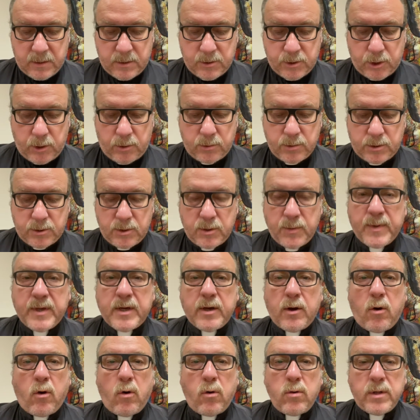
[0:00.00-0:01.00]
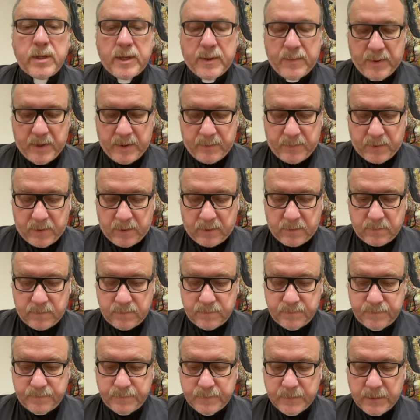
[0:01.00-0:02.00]
chosen to be a holy people,
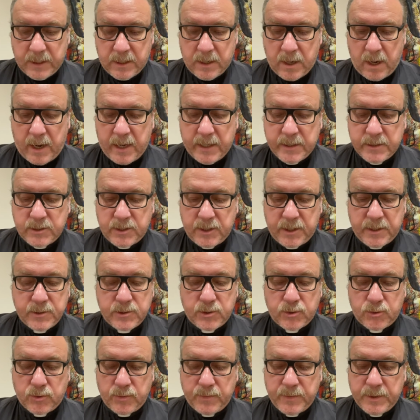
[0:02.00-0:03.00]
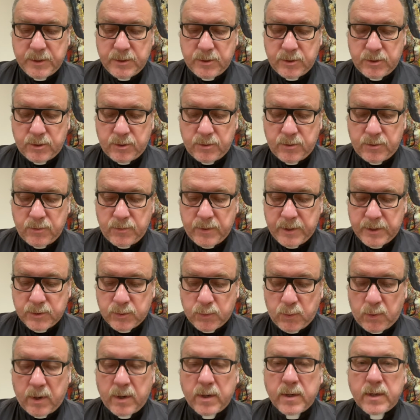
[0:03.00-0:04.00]
God's instruments to do his
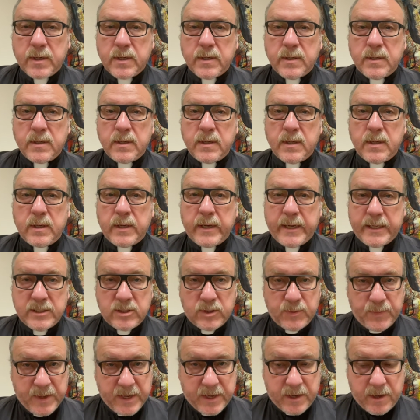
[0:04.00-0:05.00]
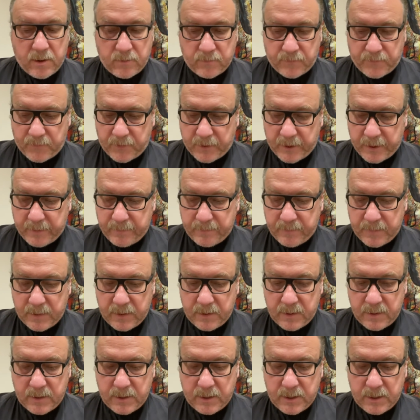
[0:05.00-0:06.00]
work and speak out for him,
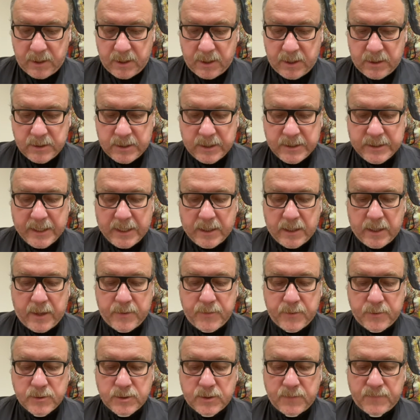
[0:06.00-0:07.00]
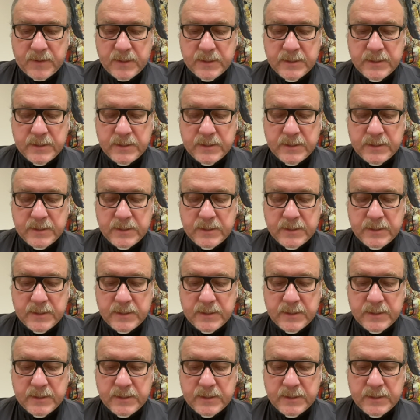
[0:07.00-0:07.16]
to tell others of the